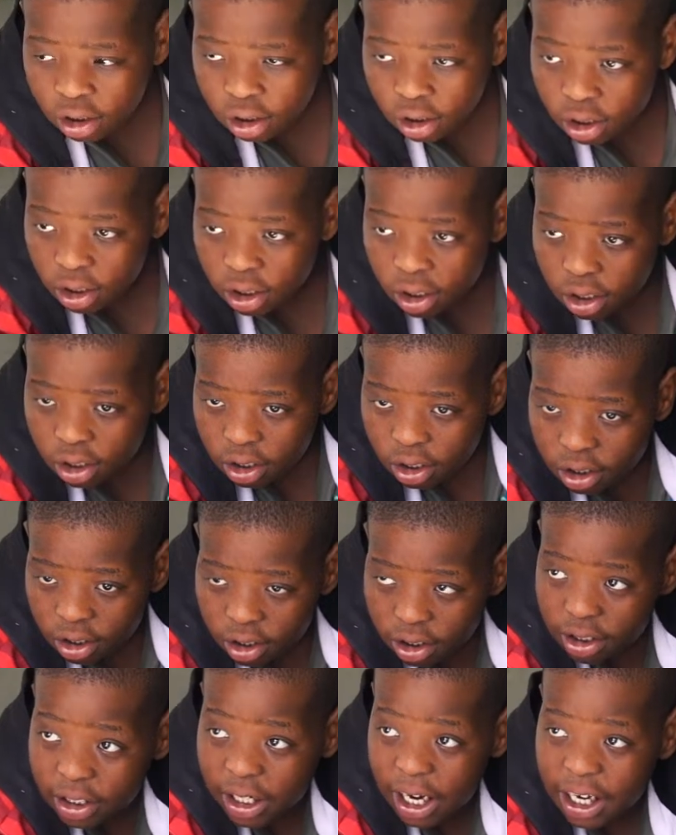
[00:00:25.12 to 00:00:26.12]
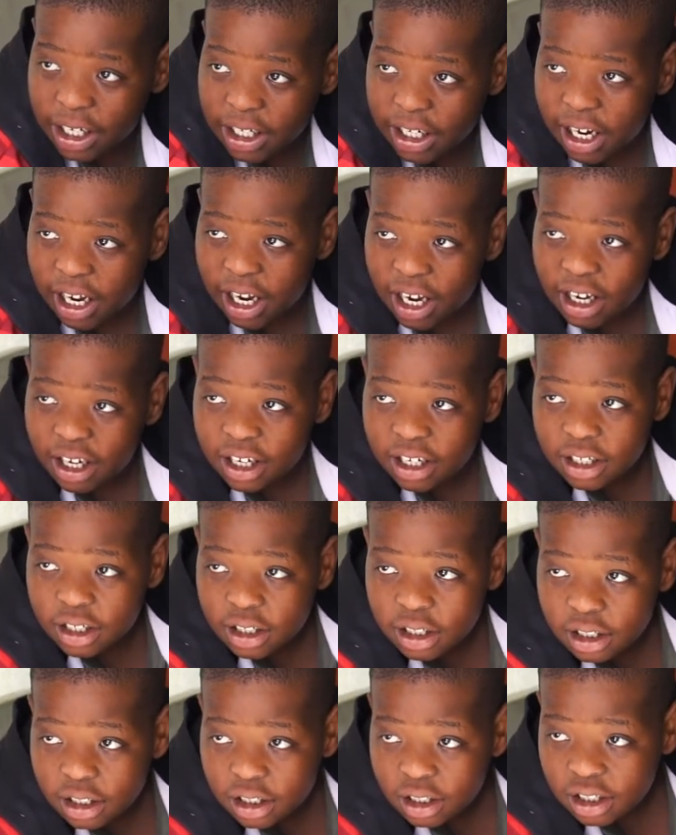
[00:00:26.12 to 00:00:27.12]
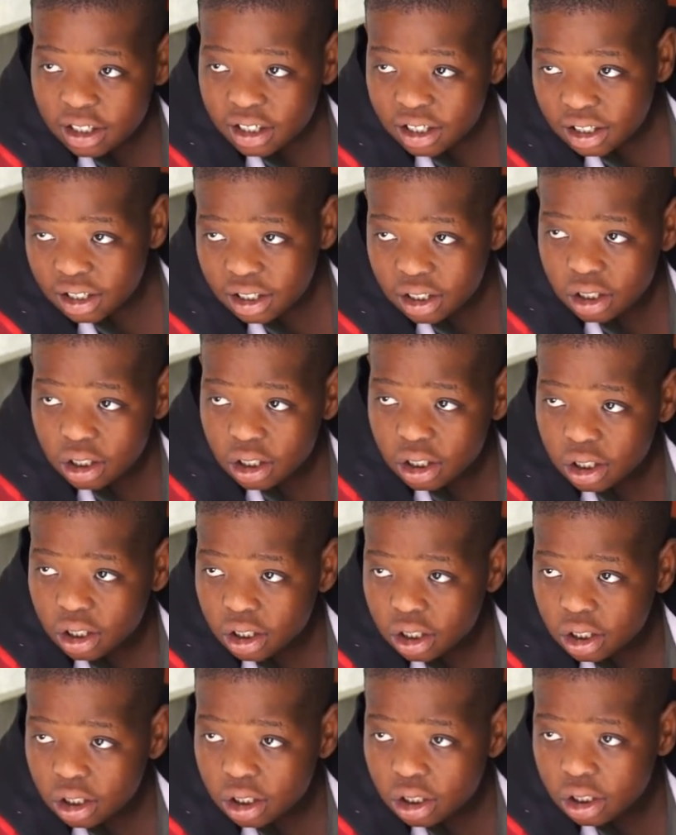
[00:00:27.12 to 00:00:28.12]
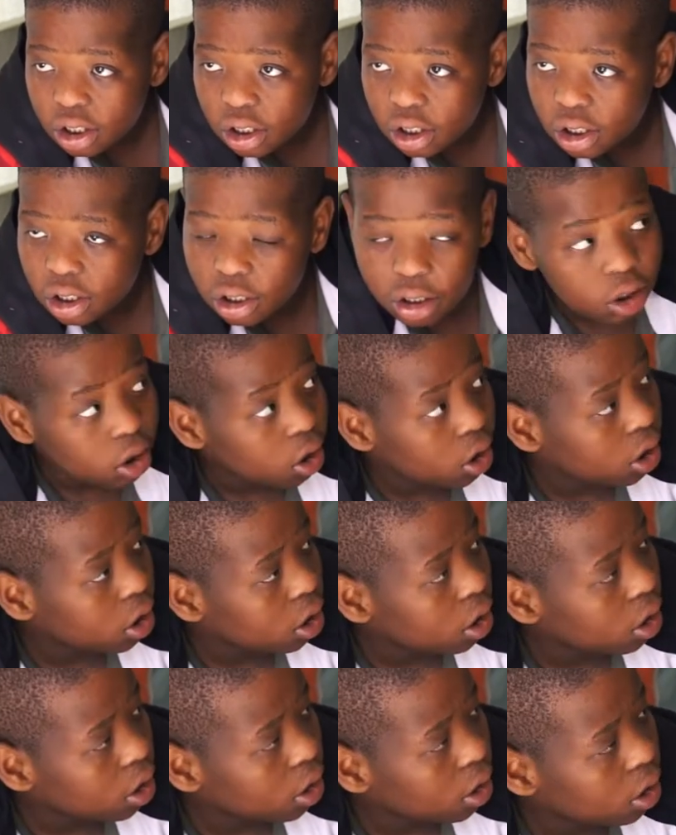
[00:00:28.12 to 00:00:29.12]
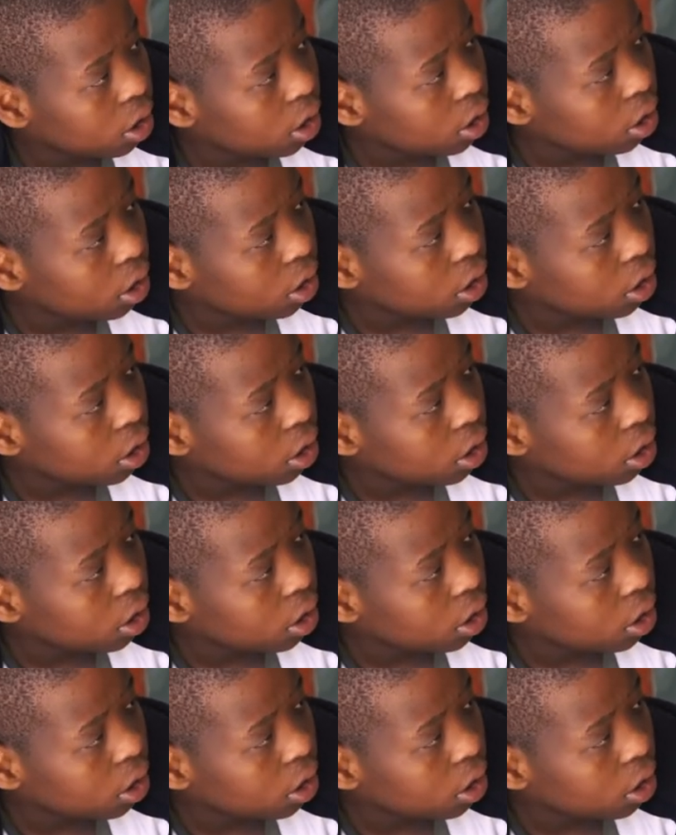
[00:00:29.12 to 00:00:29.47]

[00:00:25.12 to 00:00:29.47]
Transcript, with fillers: cerebral palsy and intellectual disabilities to severe autism.